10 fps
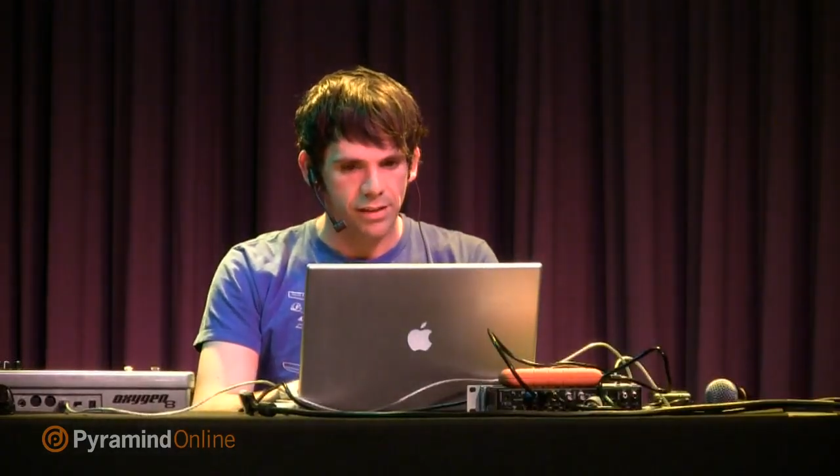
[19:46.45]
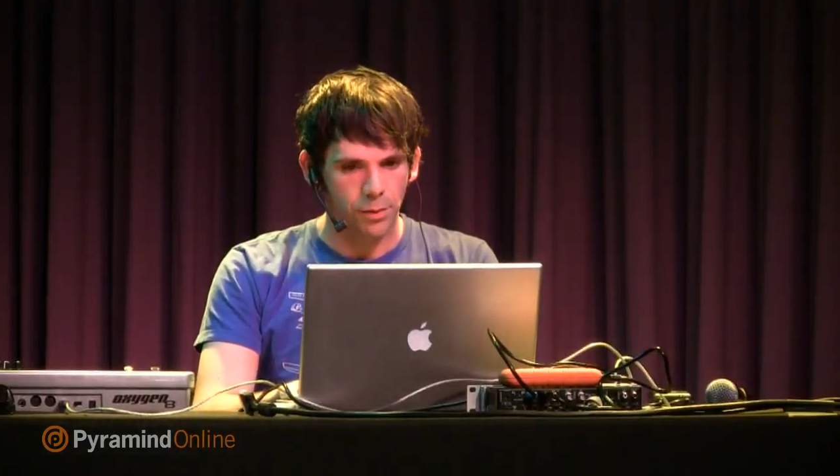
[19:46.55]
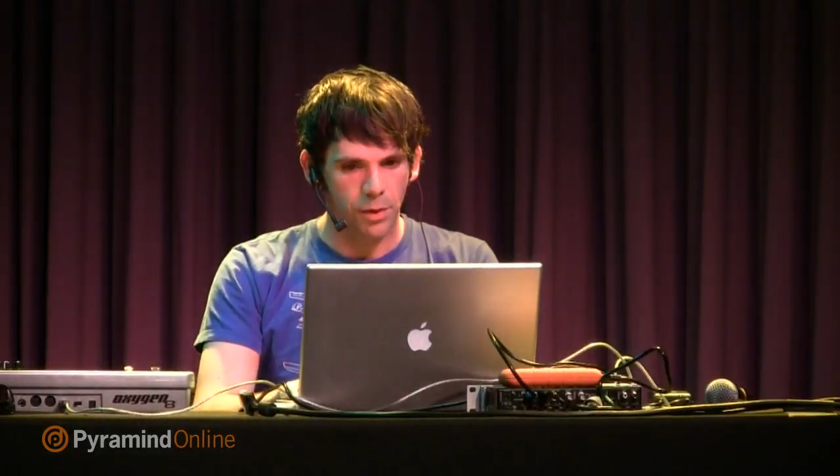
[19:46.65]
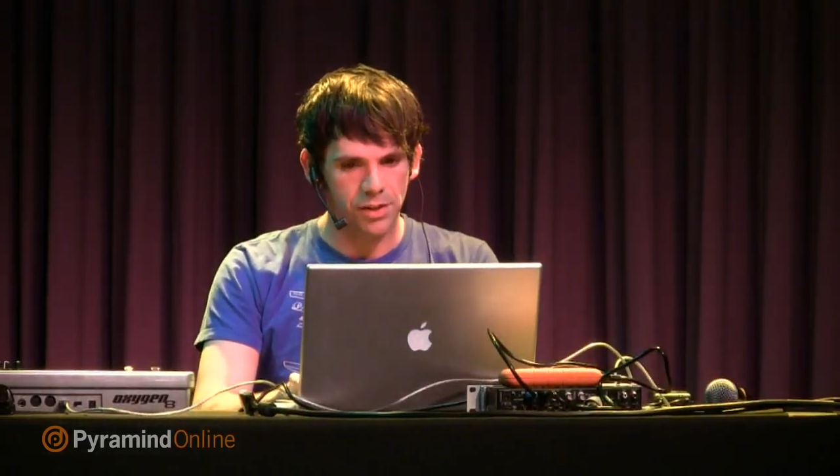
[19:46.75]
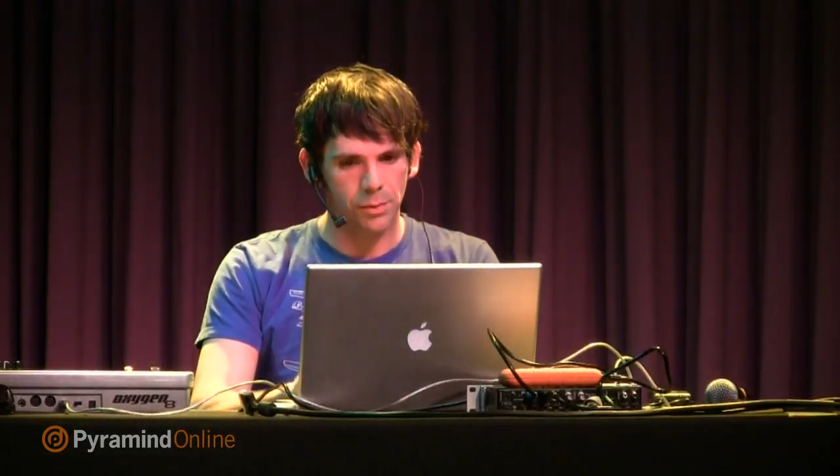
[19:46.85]
there
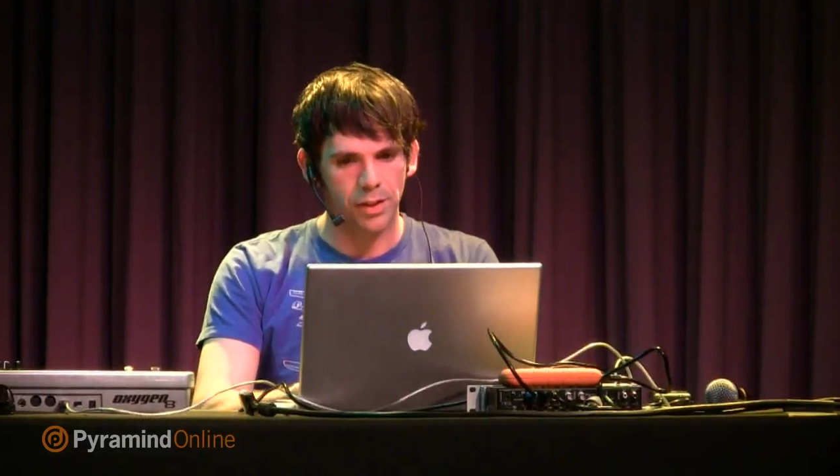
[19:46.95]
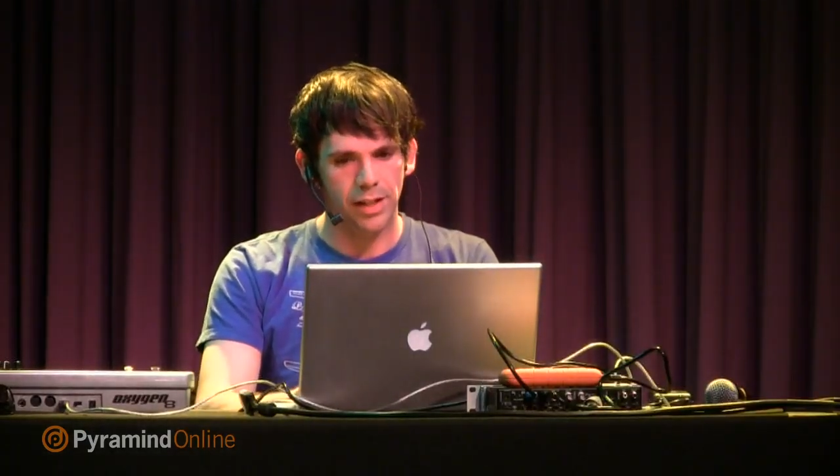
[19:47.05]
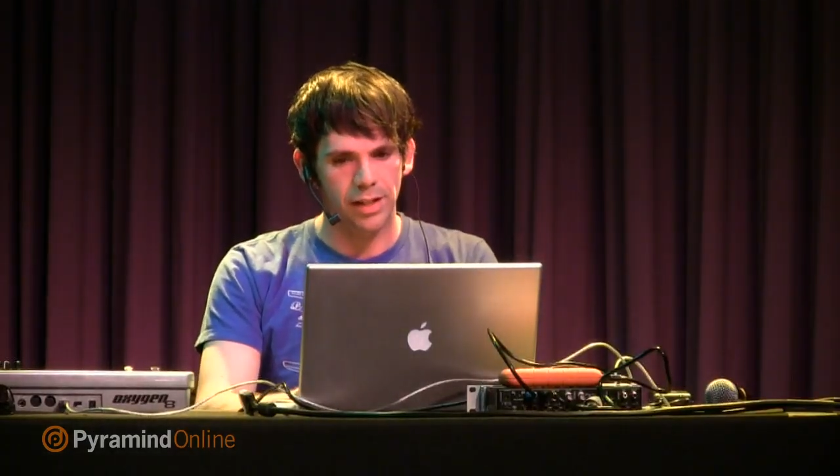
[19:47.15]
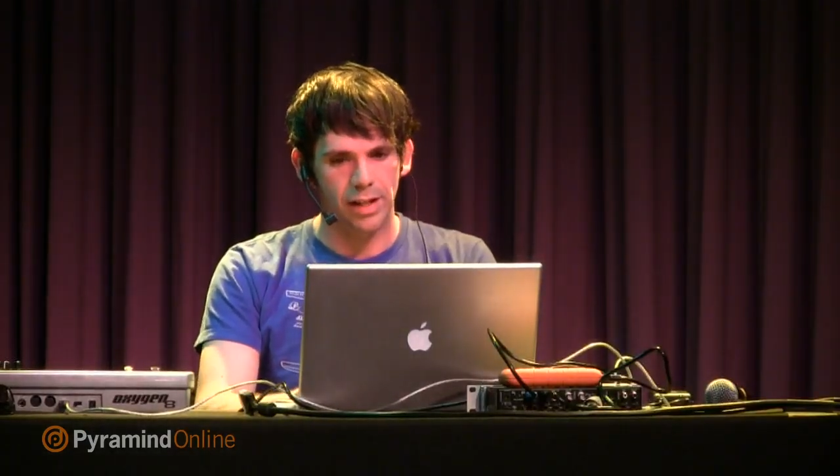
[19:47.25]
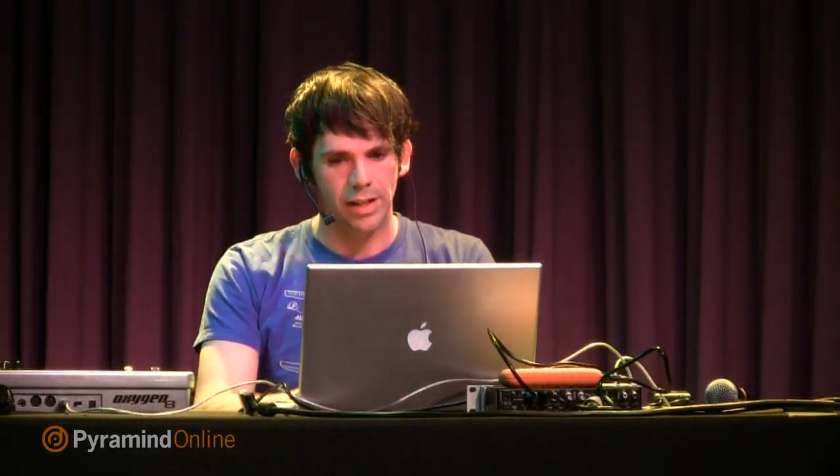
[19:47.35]
wasn't really
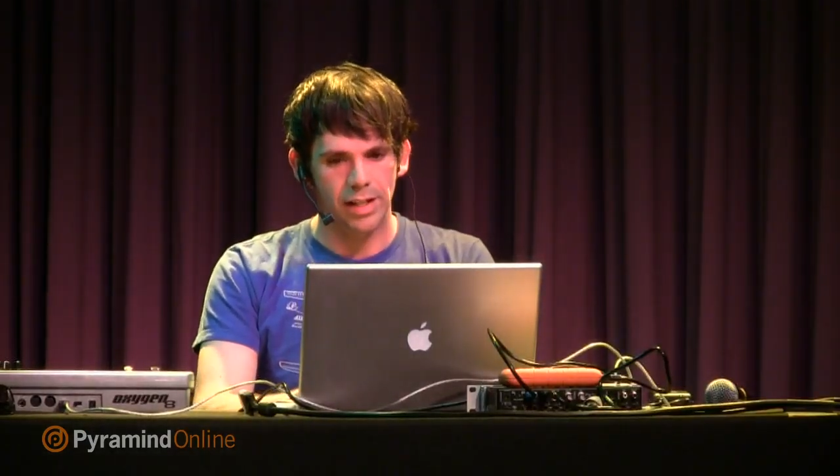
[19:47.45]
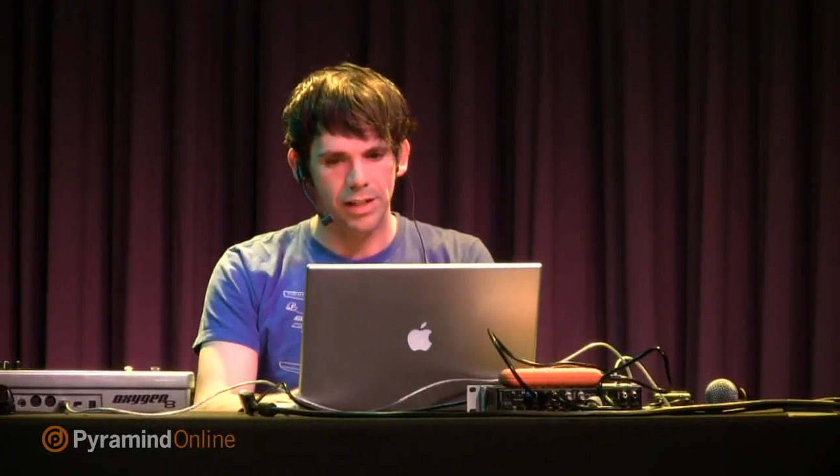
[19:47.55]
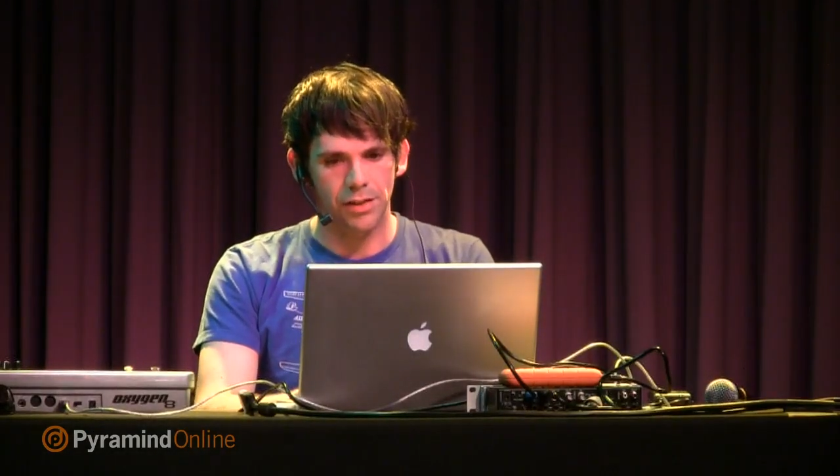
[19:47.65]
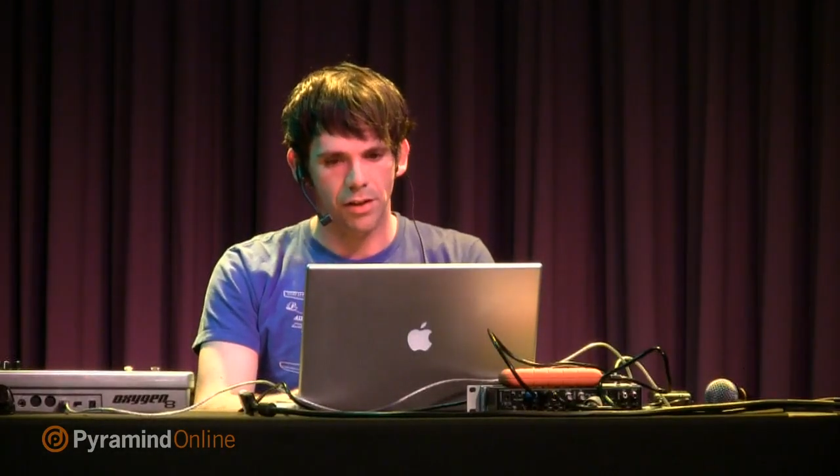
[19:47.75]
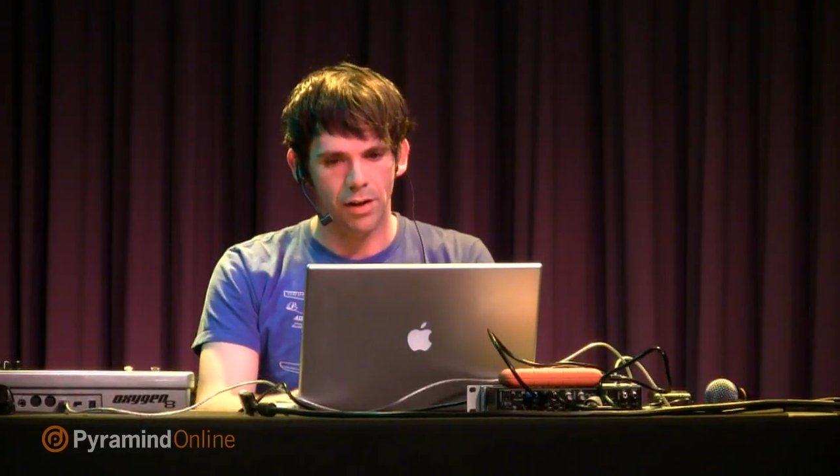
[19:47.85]
an
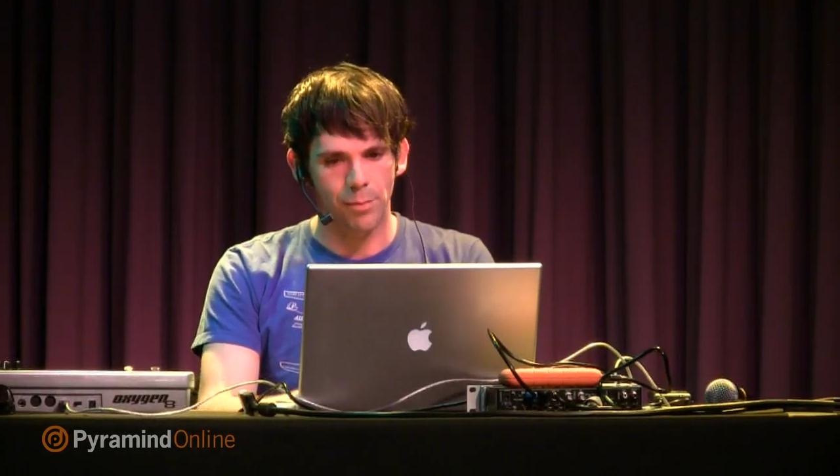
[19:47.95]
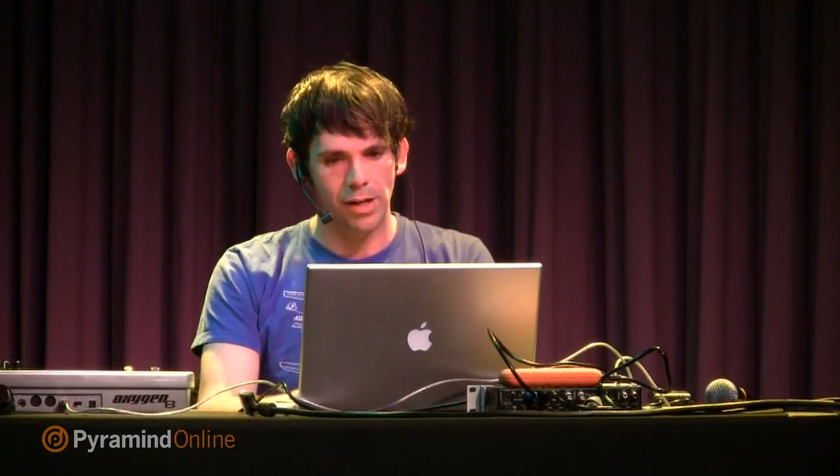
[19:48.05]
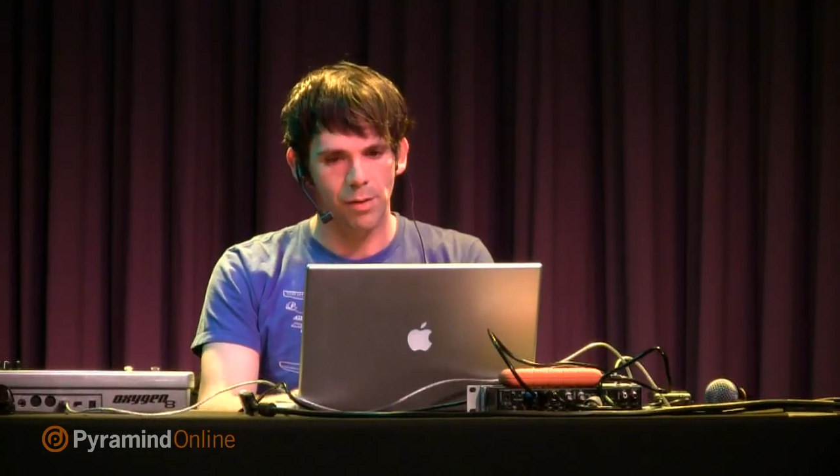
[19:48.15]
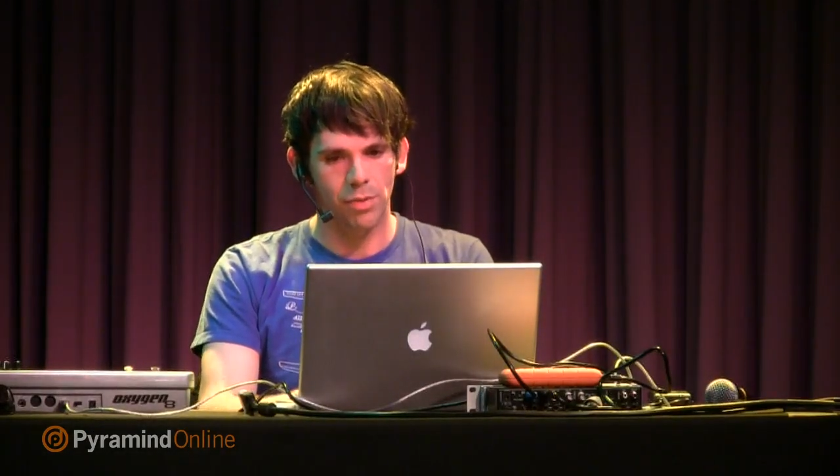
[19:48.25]
easier automated